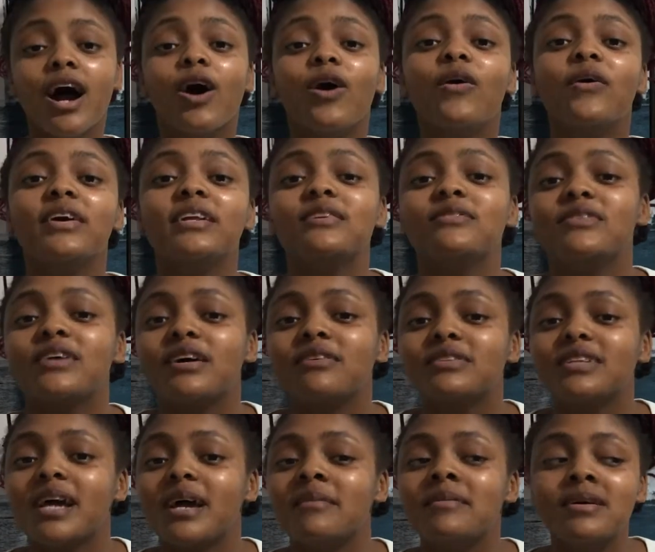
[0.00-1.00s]
Oh, and if you have
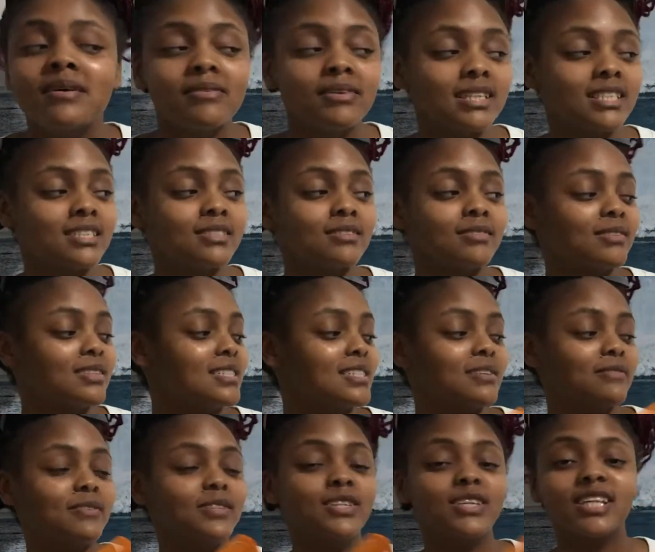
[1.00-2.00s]
time, watch the
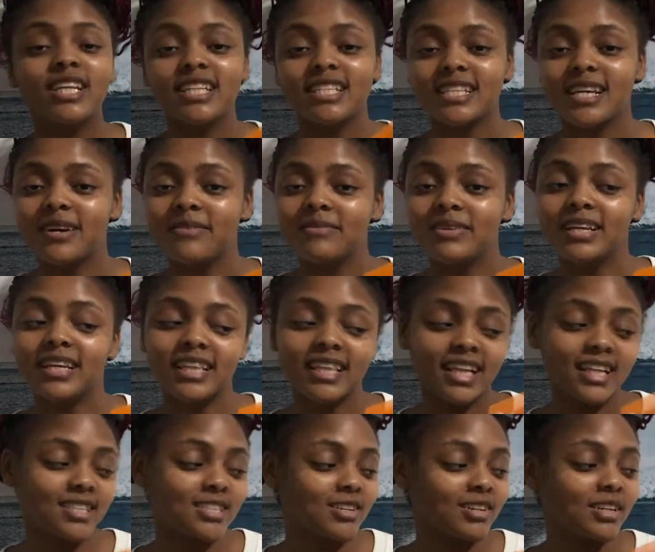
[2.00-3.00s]
video that's coming.
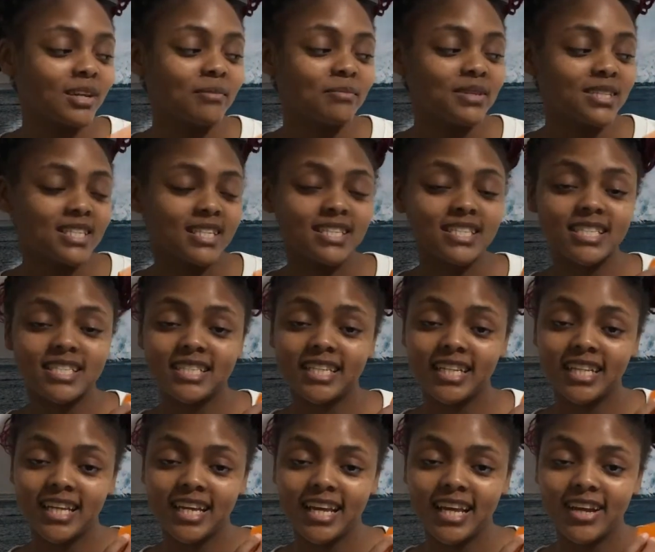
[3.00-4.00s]
That's gonna be suggested
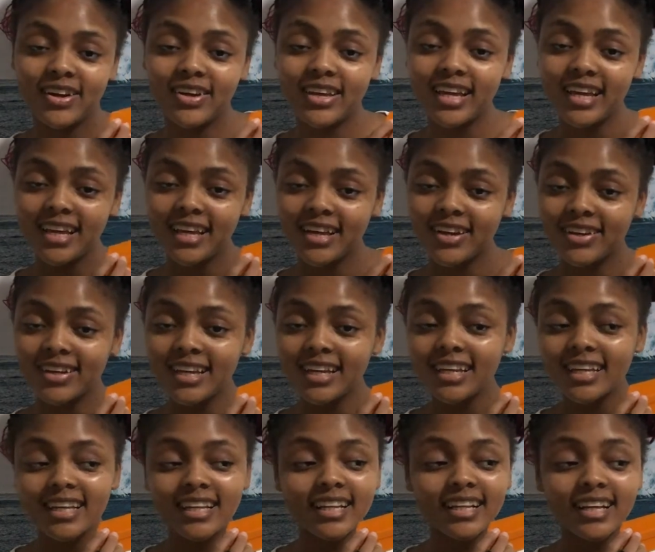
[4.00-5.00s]
here. Okay?
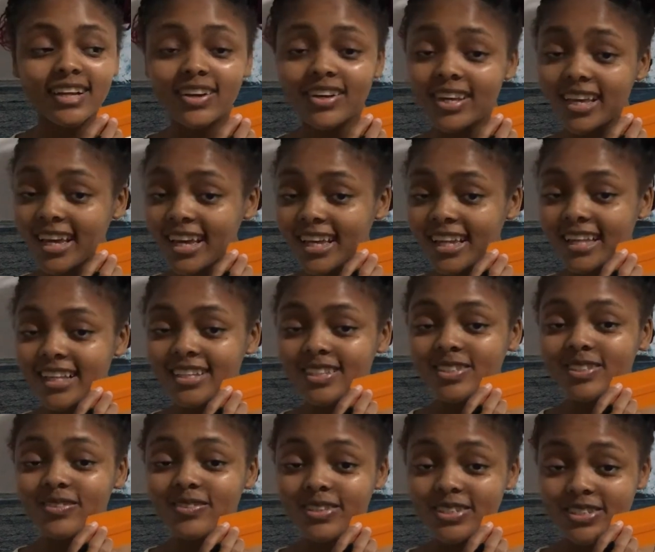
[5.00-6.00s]
You
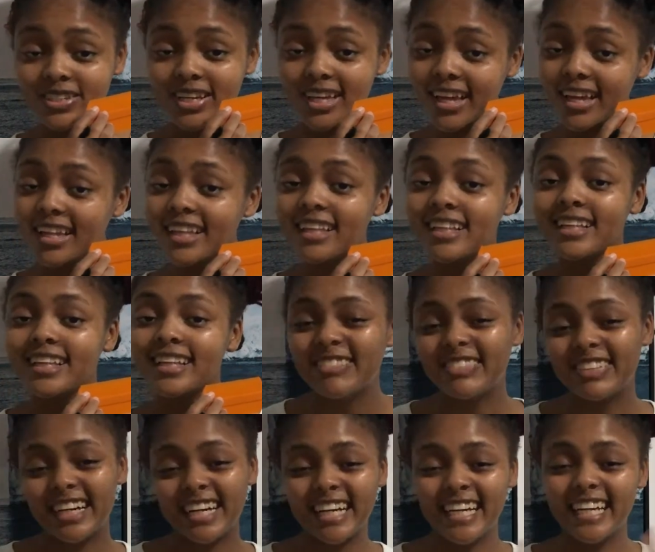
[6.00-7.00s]
should watch, okay?
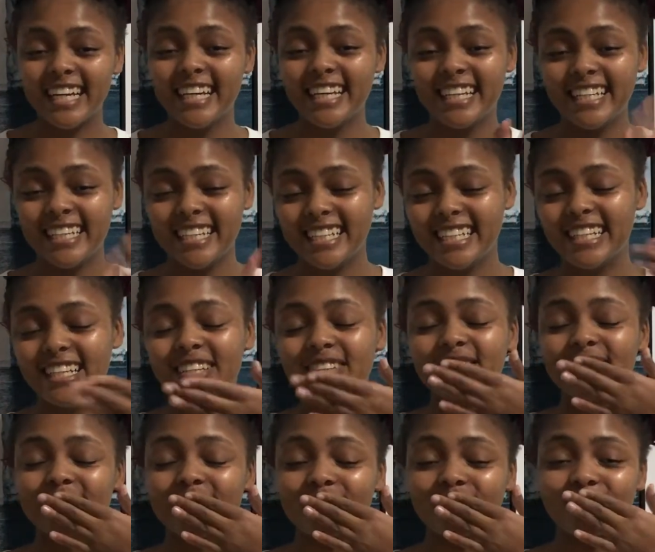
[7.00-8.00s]
Bye.
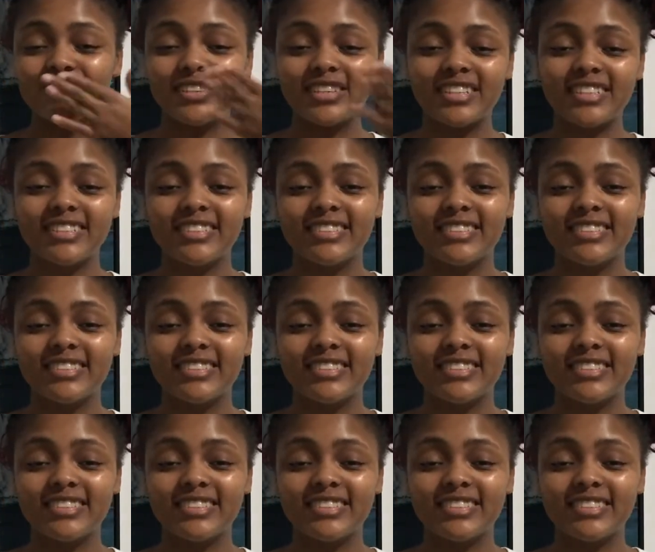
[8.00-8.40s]
Mwah.